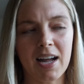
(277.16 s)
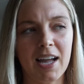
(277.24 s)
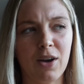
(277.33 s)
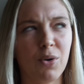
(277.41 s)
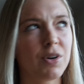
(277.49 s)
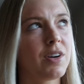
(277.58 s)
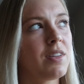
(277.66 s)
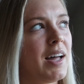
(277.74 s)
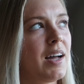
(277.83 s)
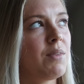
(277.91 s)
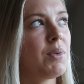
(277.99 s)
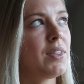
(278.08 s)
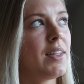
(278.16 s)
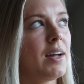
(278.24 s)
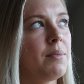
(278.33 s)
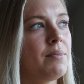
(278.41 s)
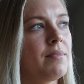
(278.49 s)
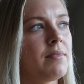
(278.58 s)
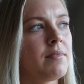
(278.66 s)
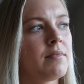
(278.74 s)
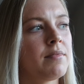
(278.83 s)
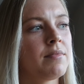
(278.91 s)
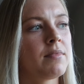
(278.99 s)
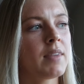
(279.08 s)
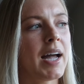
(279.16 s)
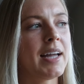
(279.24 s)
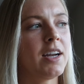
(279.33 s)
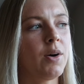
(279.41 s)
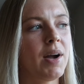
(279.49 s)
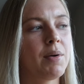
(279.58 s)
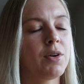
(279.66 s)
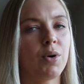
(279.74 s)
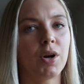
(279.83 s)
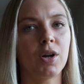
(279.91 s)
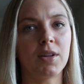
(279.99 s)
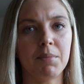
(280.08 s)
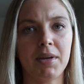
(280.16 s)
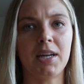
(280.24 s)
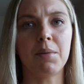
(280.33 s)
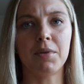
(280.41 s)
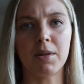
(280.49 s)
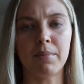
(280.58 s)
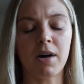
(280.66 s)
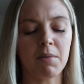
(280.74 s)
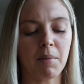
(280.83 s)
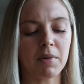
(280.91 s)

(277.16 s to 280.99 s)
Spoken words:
I ordered that with them. I know I would order the medium with the bottom.